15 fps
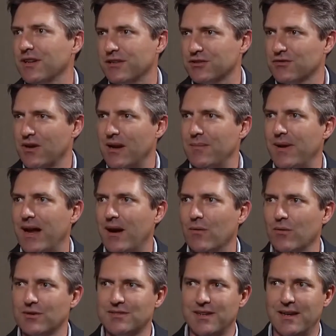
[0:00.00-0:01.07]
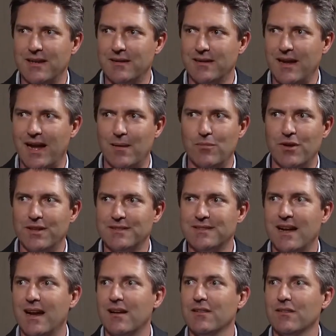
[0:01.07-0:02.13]
extreme now. We're seeing cap rates
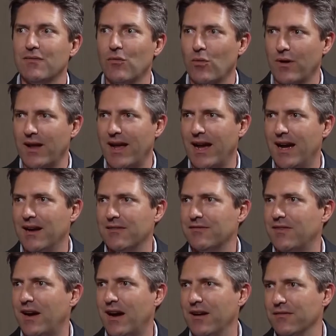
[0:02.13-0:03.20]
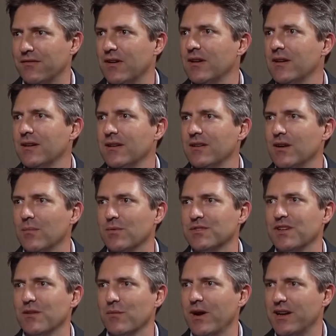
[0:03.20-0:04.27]
down in the 4.5%, 5%
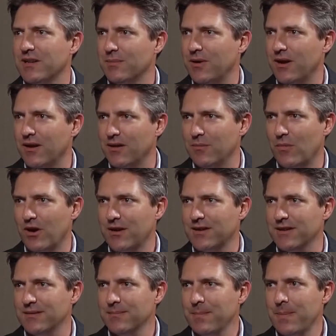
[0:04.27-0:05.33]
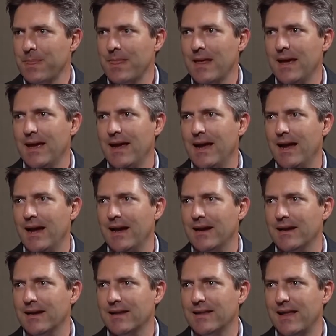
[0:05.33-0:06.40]
percent rate, depending on the market.
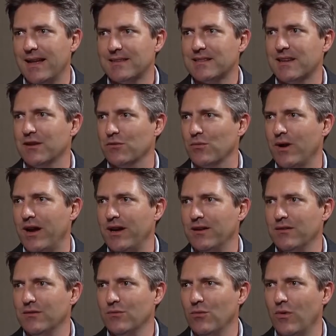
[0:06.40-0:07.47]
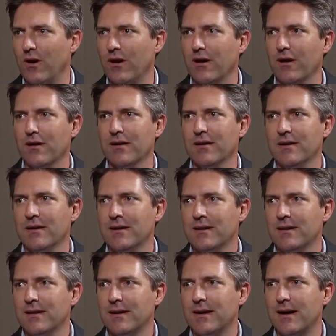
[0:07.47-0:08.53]
And that's at a rate where
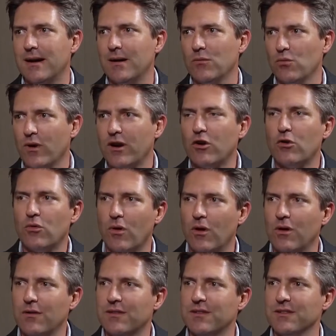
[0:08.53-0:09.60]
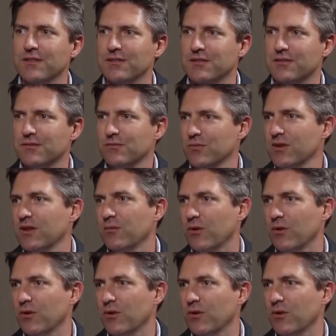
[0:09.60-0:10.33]
rental growth is really